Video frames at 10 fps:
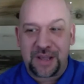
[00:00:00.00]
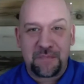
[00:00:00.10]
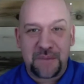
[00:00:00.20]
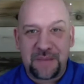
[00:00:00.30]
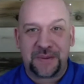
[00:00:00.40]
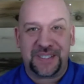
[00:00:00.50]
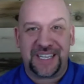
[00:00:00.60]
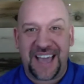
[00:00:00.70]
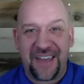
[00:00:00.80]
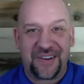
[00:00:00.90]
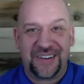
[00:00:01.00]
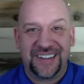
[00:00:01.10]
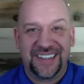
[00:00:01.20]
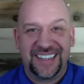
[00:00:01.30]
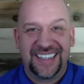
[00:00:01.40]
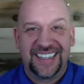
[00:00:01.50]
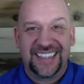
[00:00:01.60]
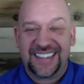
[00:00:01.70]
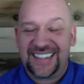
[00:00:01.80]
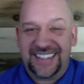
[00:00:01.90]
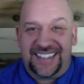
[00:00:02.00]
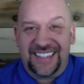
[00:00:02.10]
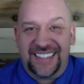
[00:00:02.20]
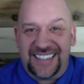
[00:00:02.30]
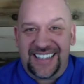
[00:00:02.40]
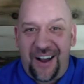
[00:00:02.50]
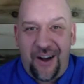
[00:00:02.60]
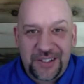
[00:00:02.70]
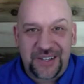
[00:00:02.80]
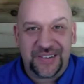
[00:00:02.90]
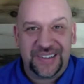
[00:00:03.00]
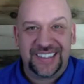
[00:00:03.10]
people together. They all do.